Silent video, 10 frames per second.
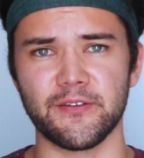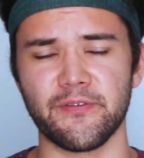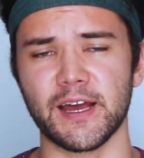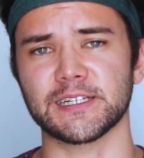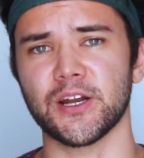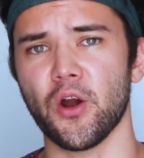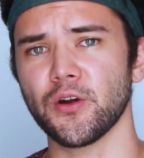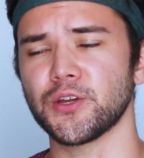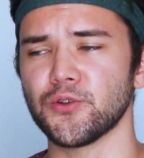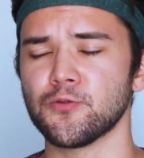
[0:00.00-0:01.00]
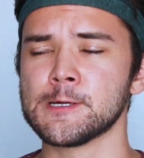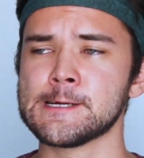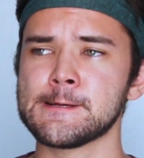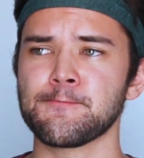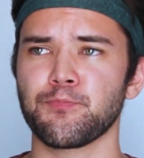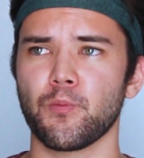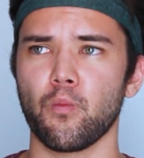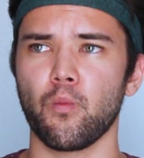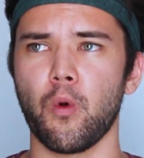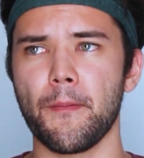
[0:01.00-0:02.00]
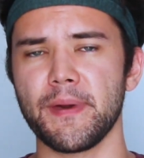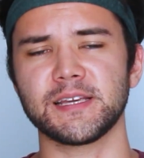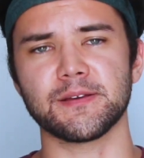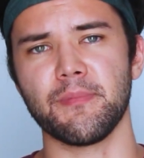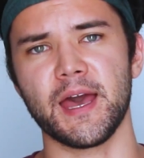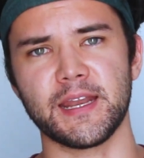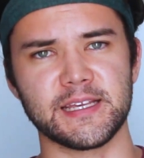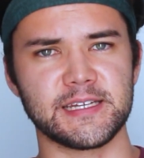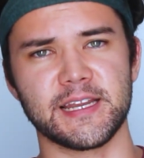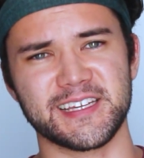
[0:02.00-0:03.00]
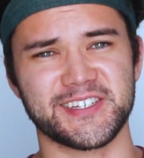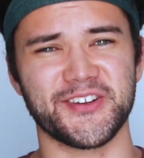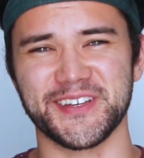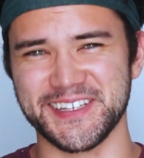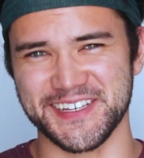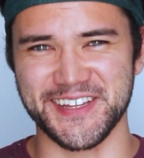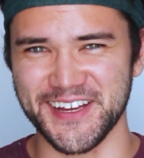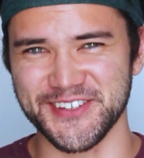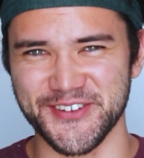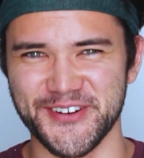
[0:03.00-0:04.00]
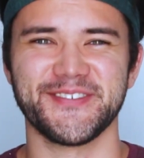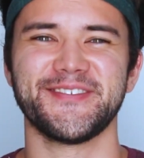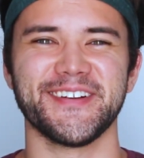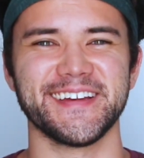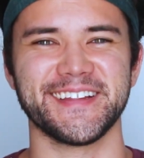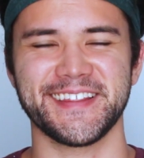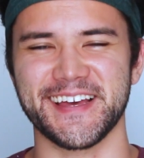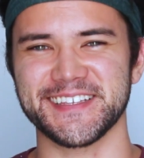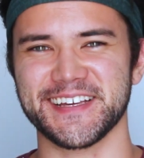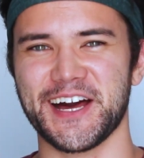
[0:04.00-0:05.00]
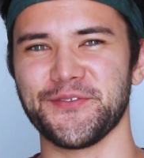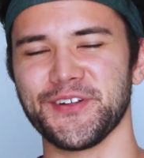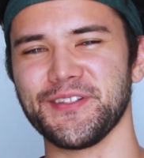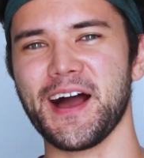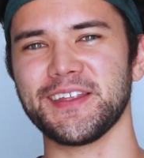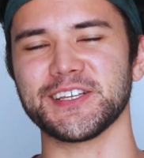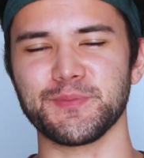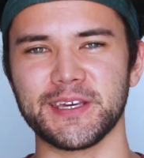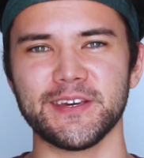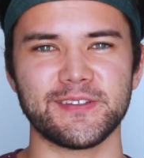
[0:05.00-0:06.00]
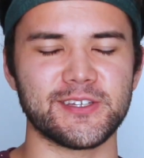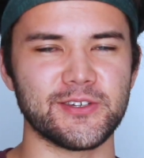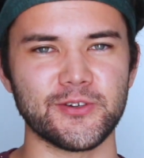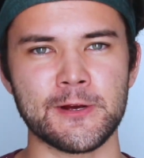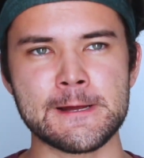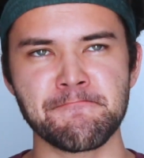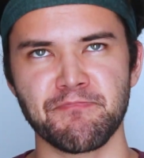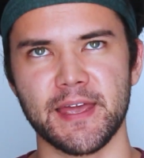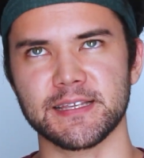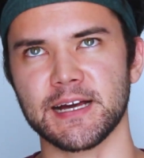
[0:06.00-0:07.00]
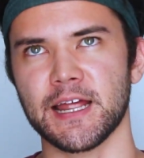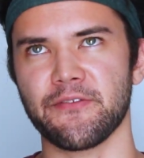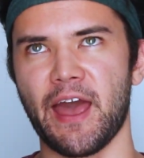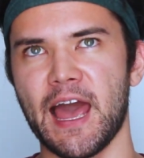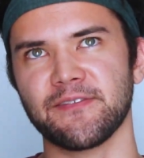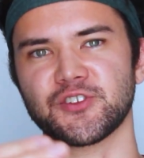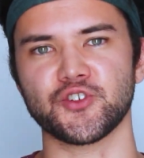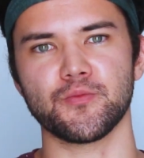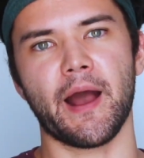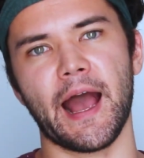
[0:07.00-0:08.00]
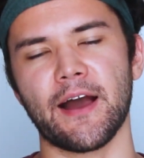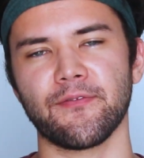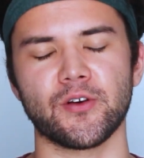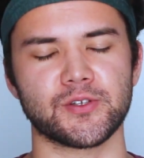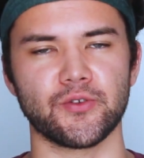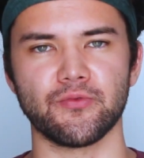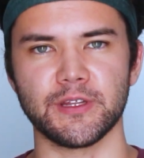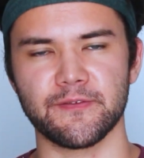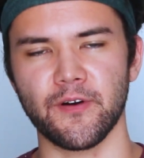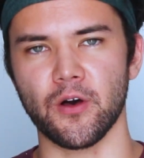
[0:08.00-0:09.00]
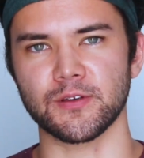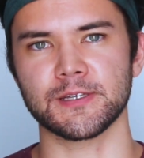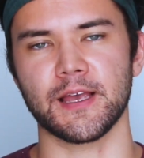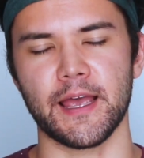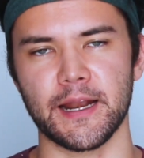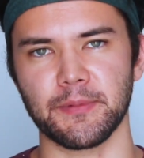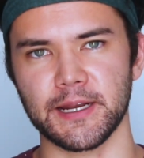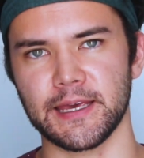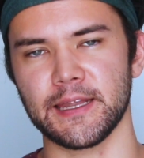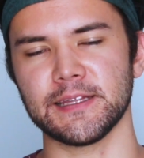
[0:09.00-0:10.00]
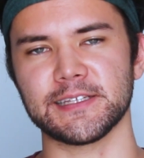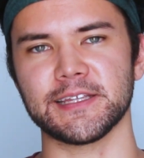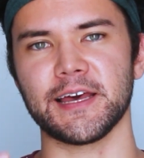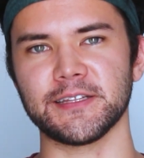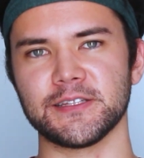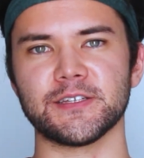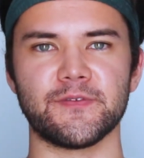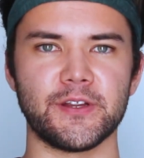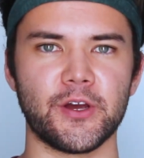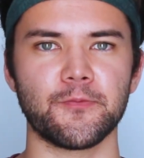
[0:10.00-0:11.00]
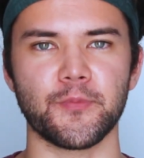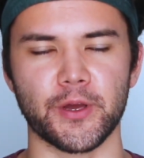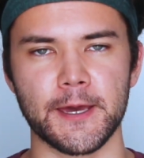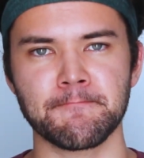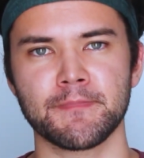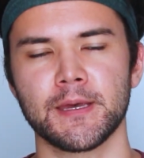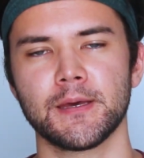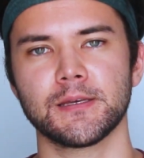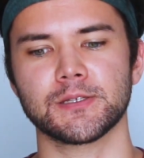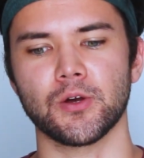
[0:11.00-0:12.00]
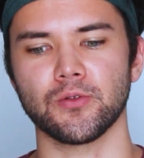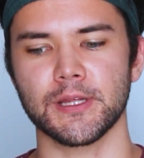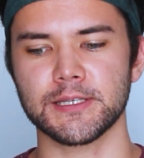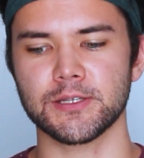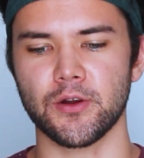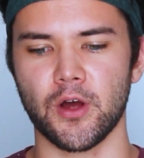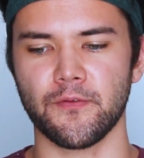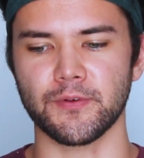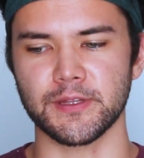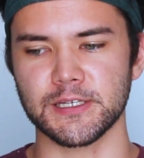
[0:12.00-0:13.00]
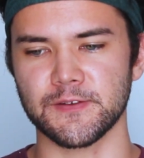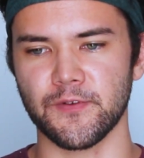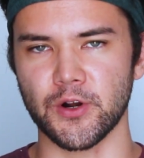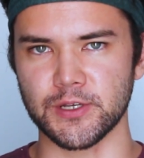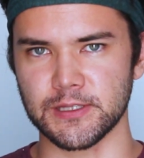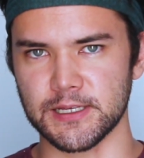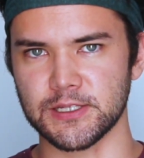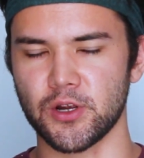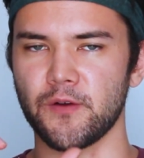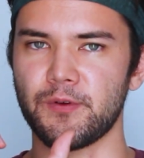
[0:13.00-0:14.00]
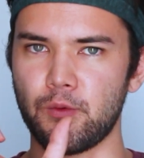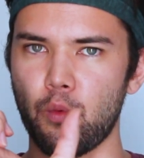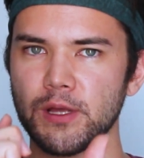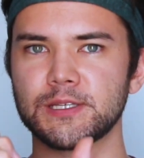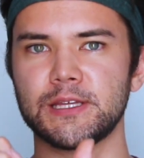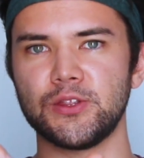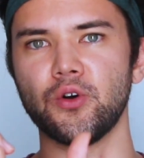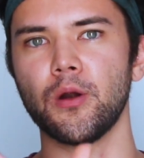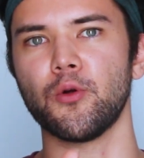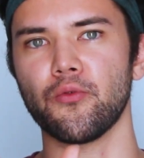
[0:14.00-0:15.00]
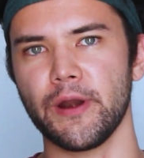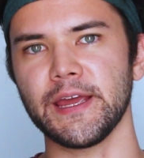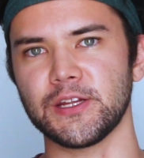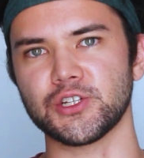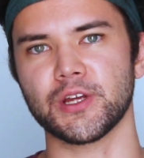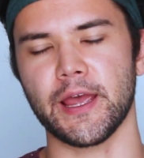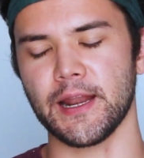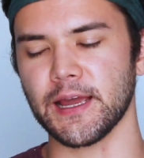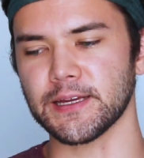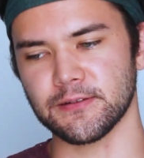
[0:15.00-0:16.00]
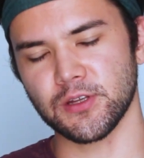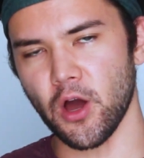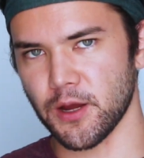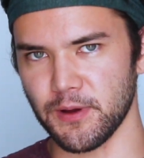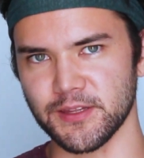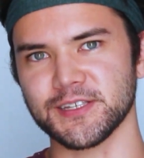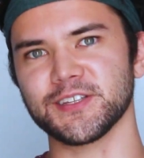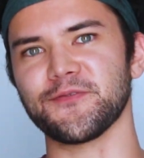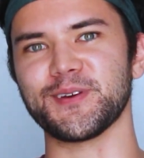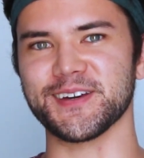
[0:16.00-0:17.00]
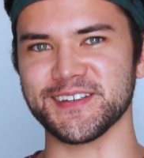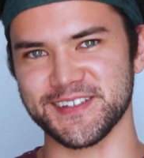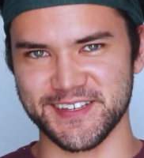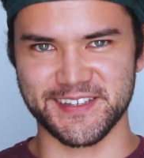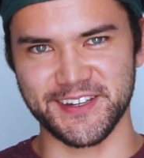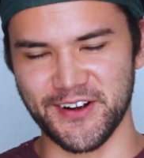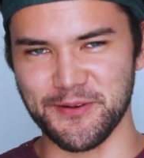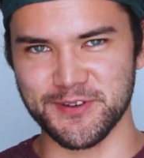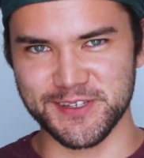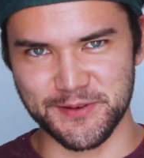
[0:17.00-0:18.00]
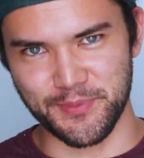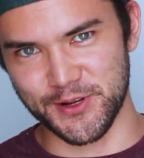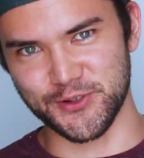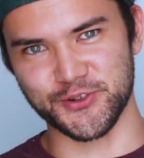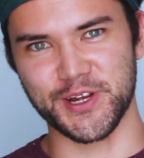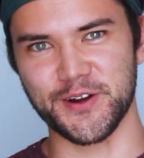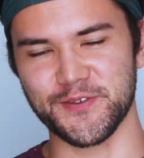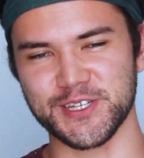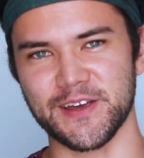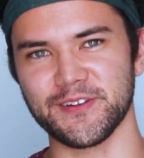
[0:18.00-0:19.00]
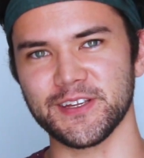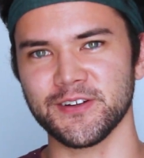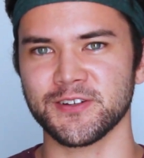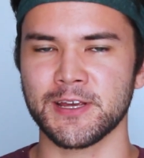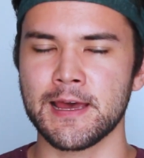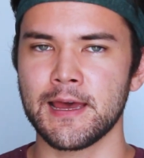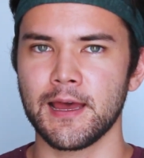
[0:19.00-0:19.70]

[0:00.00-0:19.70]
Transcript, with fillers: In fact, I'd argue what makes a man isn't necessarily testosterone, right? That's kind of a lie that's been given to you. It's kind of half true, but half also really false. And I'm gonna get into that into this video, okay? So let's start off with this first. Let's start off with what's the normal range? And I can talk about this stuff because, you know, I was a personal trainer for seven years.